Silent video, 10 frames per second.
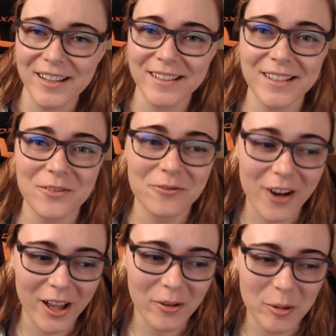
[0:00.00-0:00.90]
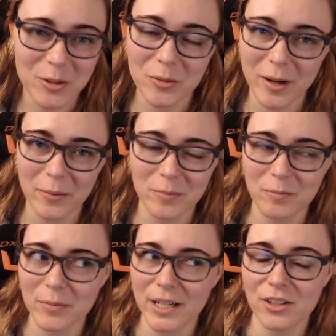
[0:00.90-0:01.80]
This is a follow-up to my
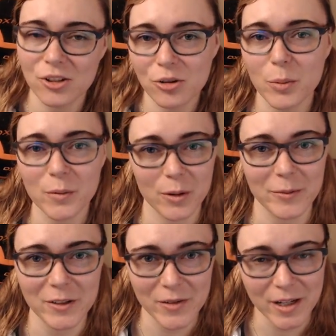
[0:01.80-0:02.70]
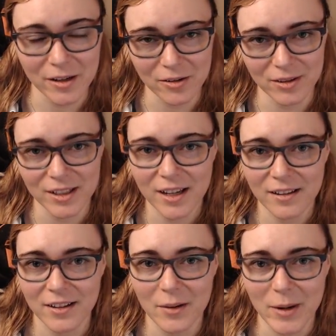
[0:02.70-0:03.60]
two performance videos
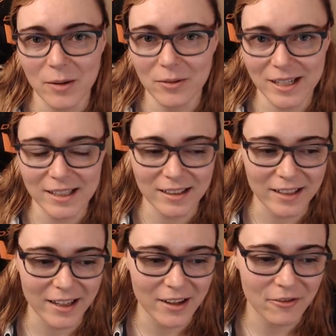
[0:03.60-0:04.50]
that I made recently.